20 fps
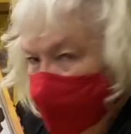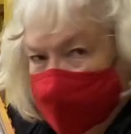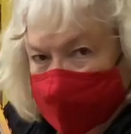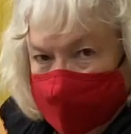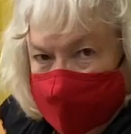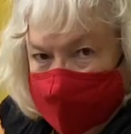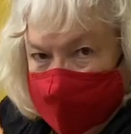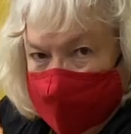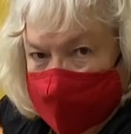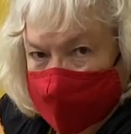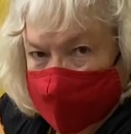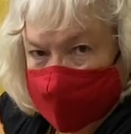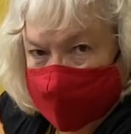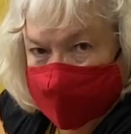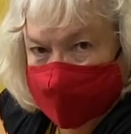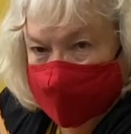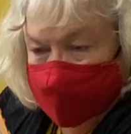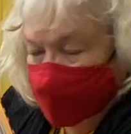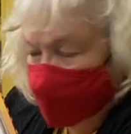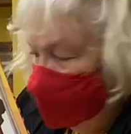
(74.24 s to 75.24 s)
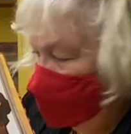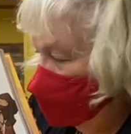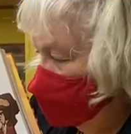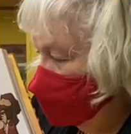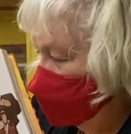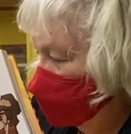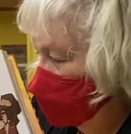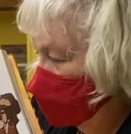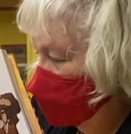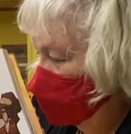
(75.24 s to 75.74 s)
he thought.
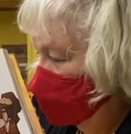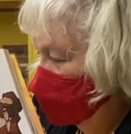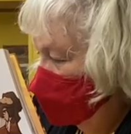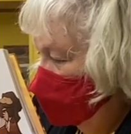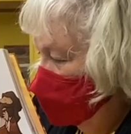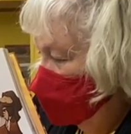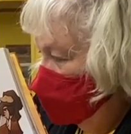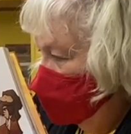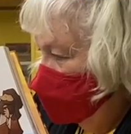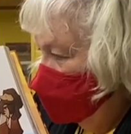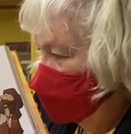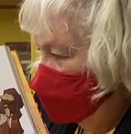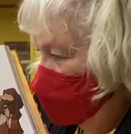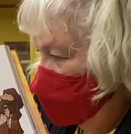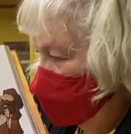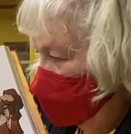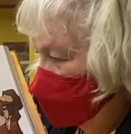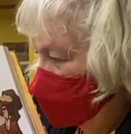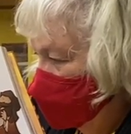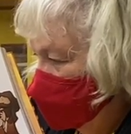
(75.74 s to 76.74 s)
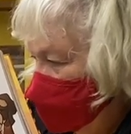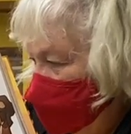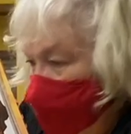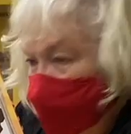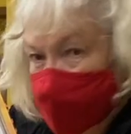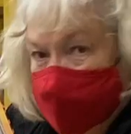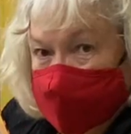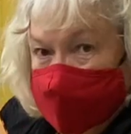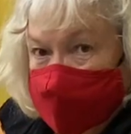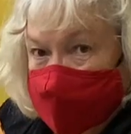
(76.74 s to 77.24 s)
Then
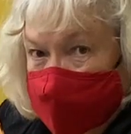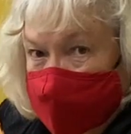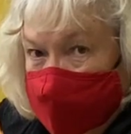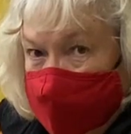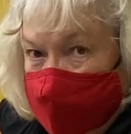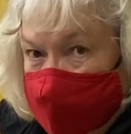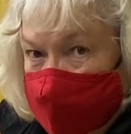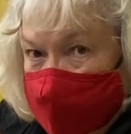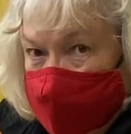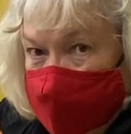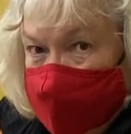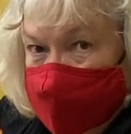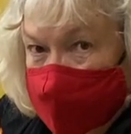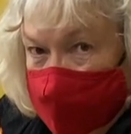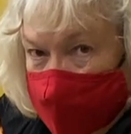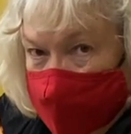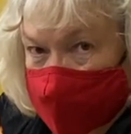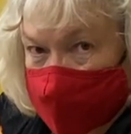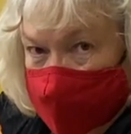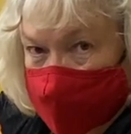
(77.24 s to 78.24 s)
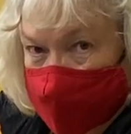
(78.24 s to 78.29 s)
Zacchaeus had an